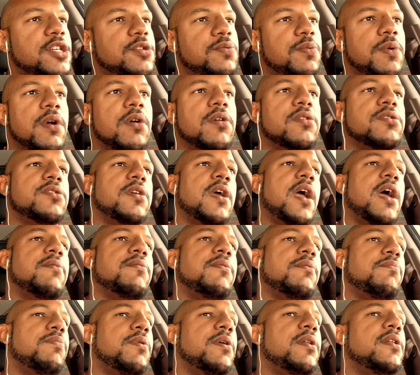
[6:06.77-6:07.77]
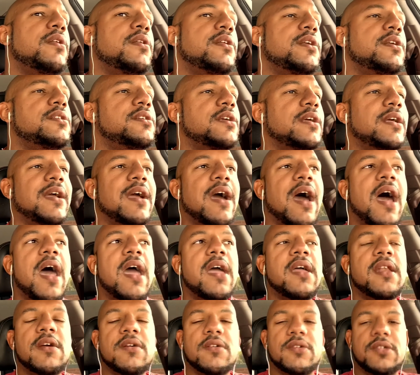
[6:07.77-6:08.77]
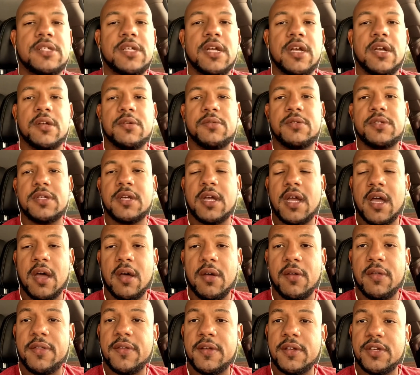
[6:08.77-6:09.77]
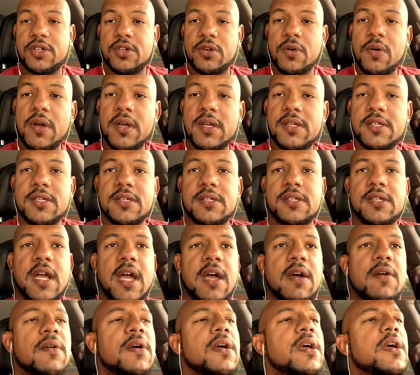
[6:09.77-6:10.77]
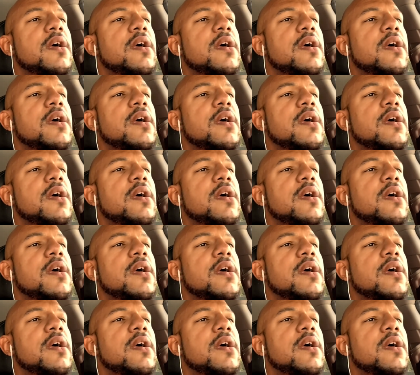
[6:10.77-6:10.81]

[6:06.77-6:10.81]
we also have the ability to guide ourselves to healthy choices. Now,